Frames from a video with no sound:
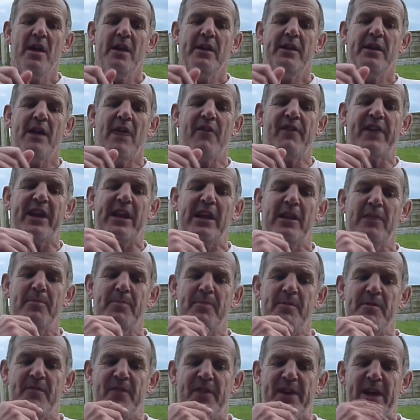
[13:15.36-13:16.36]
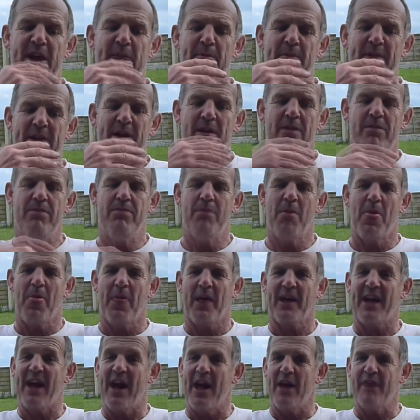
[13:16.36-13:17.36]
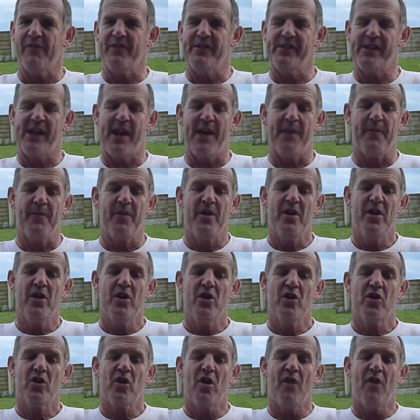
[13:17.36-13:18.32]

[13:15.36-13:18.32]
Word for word: Navigability, can't even say it.